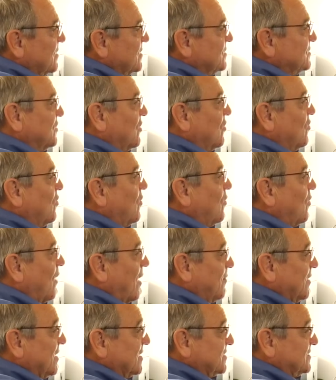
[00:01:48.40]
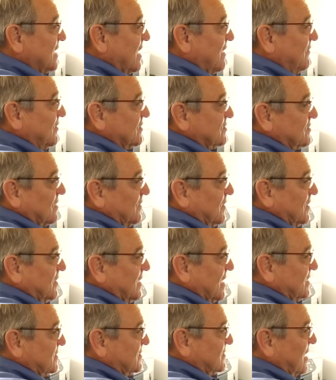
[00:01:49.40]
So I'm going to save this on the
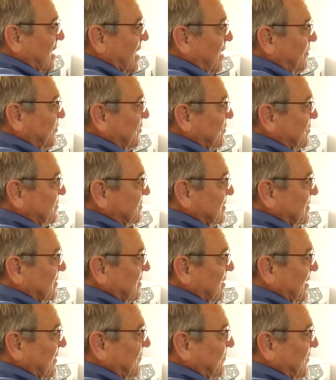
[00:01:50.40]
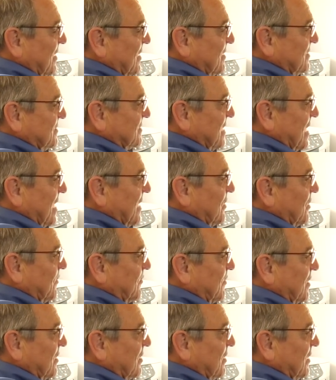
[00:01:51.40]
desktop. You see on the left-hand side here, I'm
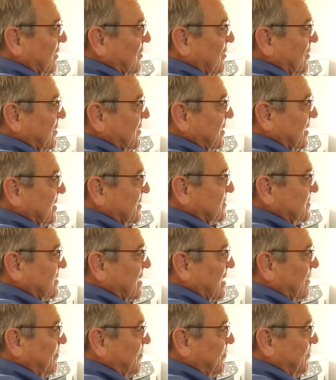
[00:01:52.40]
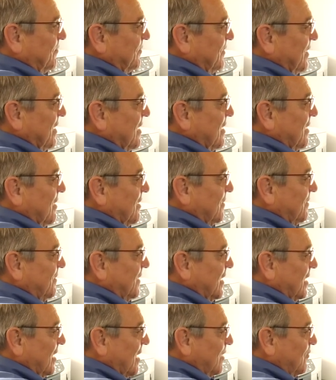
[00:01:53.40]
going to click on desktop.
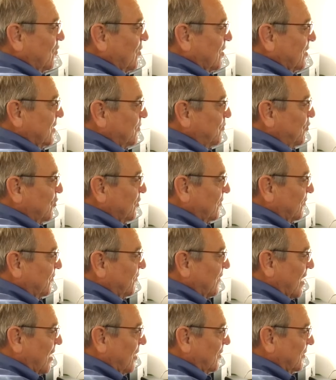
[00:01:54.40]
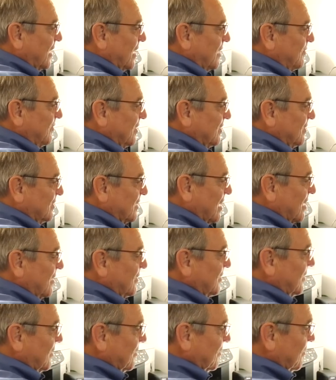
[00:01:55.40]
Then I'm going to put a file name in
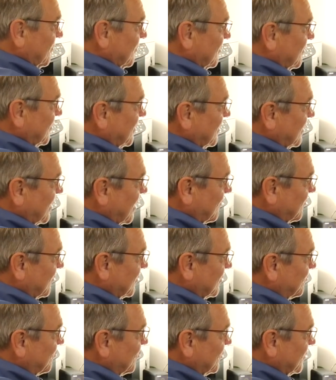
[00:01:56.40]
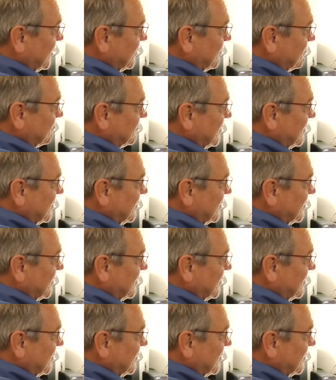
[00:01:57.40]
down here, and I'm going to put in